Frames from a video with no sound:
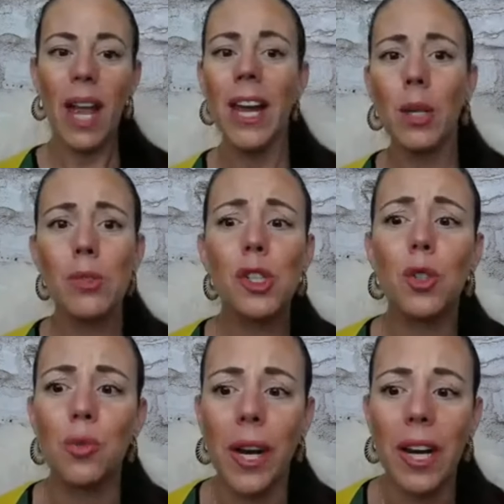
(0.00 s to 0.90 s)
And it was a
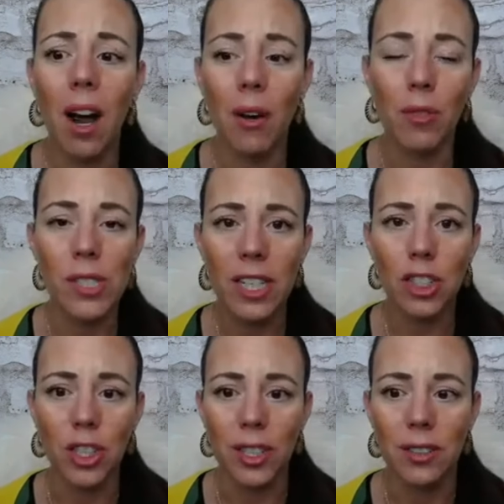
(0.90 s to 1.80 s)
great
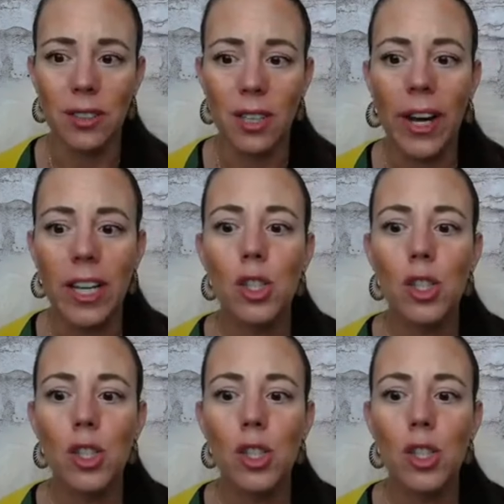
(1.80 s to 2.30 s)
conversation, right?